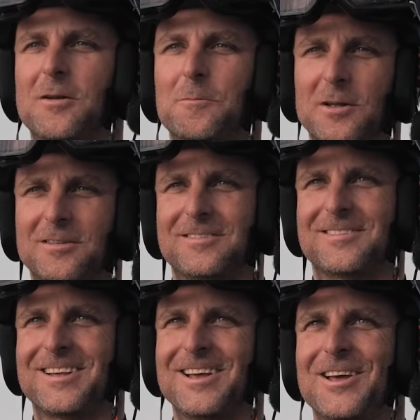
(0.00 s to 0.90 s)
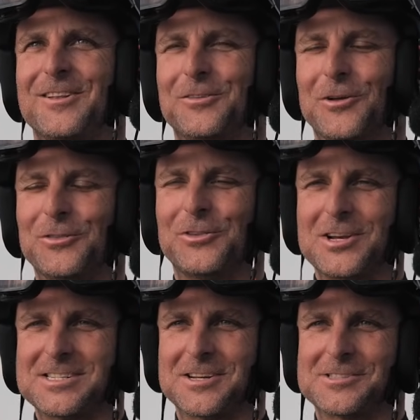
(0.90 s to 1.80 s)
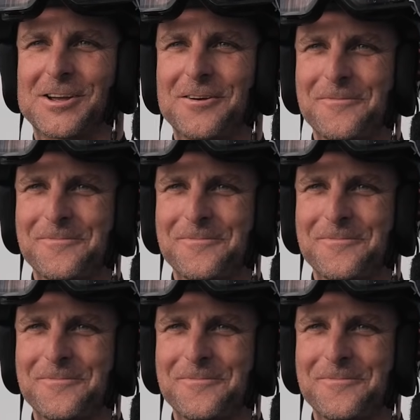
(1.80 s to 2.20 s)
but don't touch the other.